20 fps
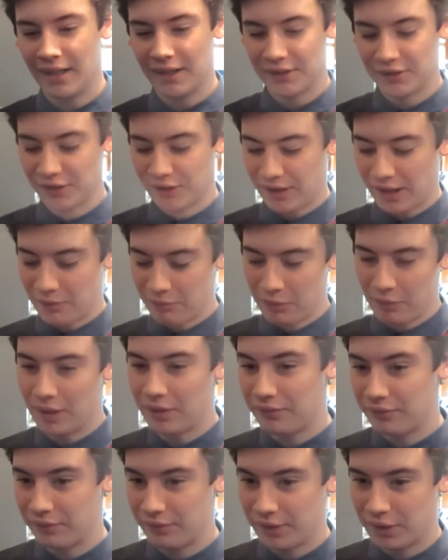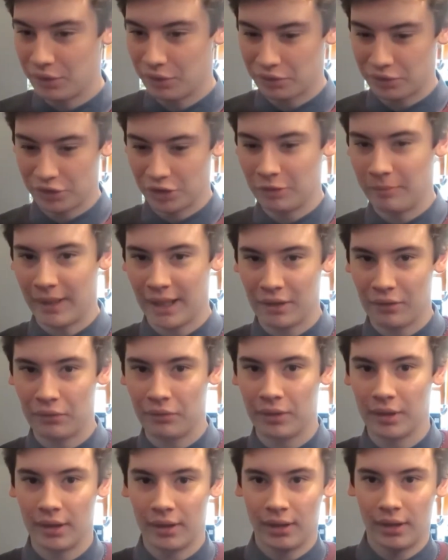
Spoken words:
So then we went for the Doctor Who panel,